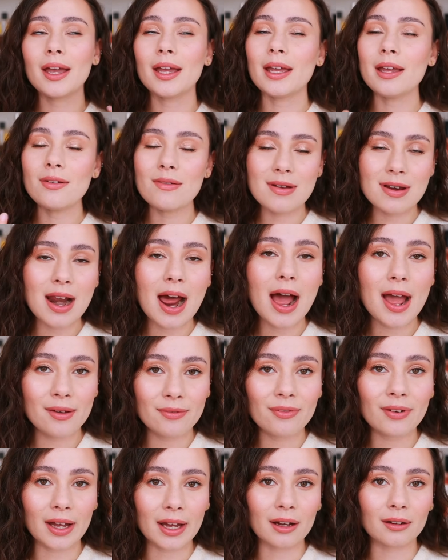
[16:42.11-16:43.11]
Even I
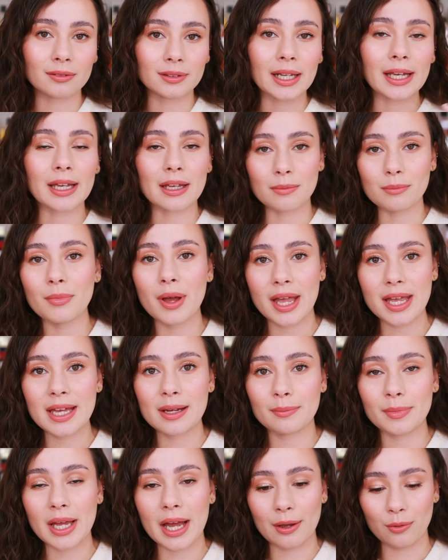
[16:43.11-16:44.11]
found, like in
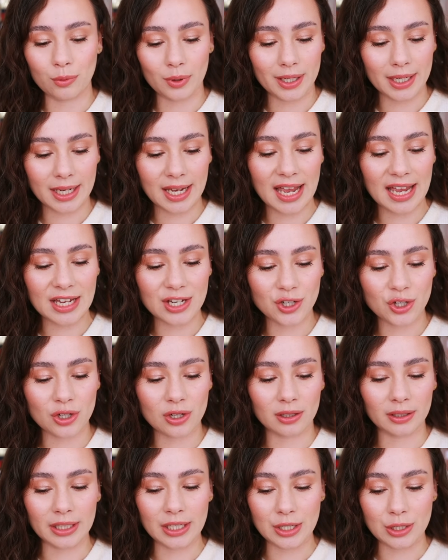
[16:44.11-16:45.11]
Miami, I would
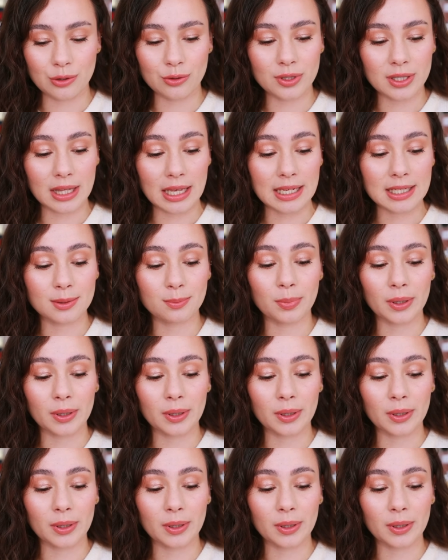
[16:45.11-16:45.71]
occasionally use this,